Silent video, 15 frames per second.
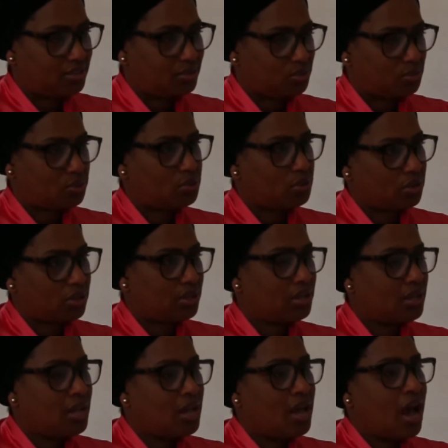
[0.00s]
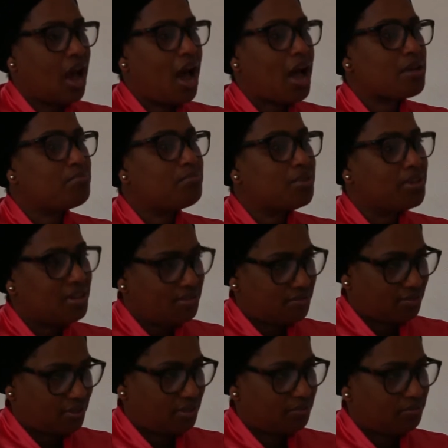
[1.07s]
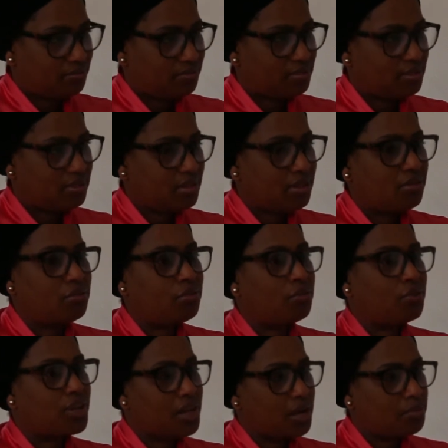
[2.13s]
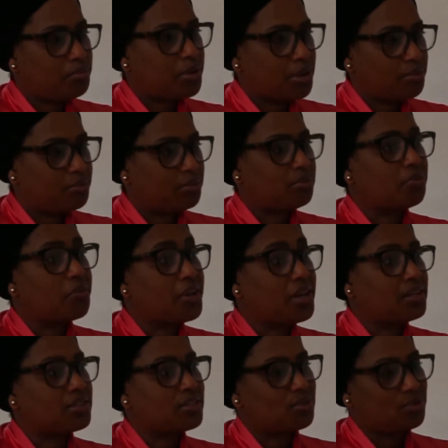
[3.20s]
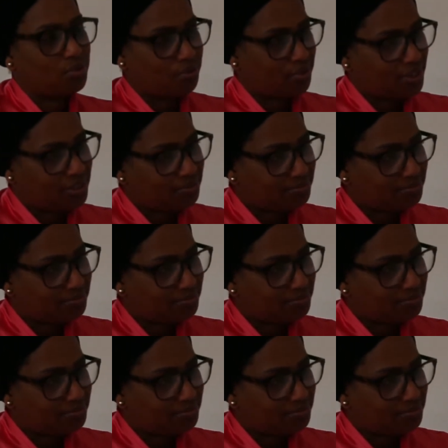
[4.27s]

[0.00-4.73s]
to talk. I believe in real people, real story.